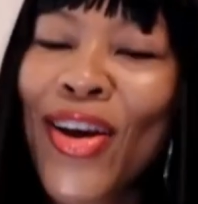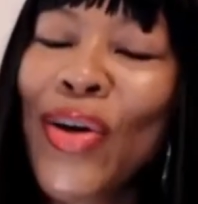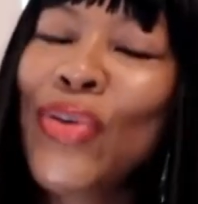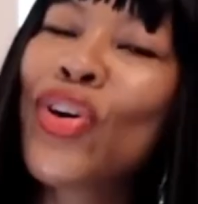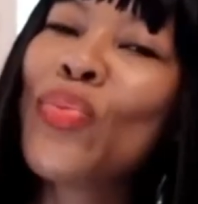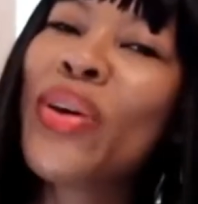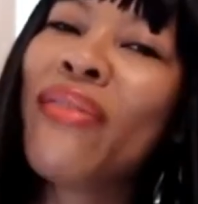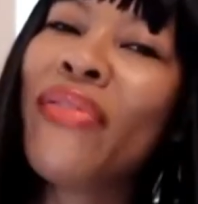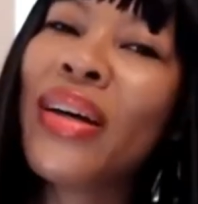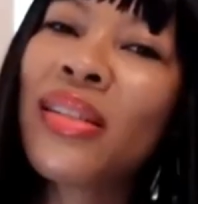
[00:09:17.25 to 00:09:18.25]
You could be
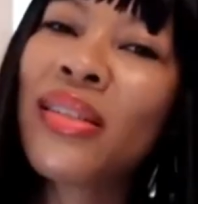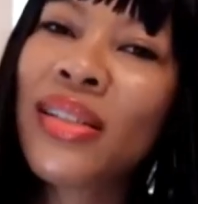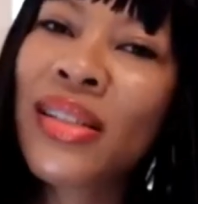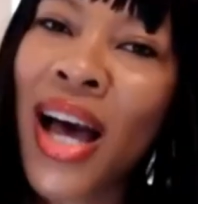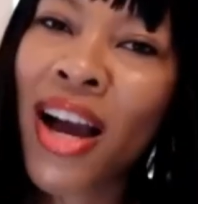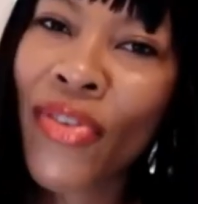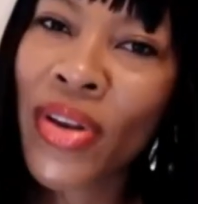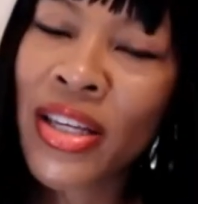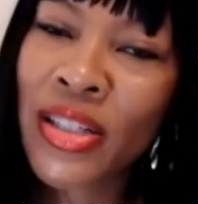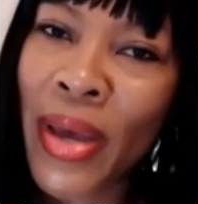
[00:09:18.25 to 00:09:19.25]
investing in stock for
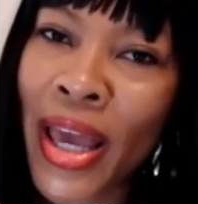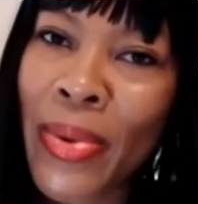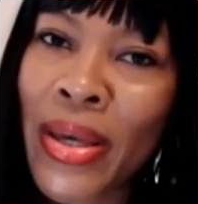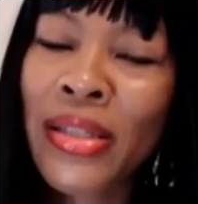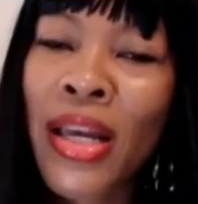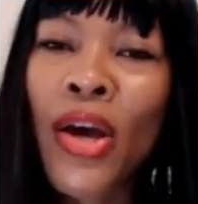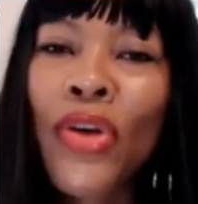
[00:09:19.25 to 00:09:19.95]
these babies.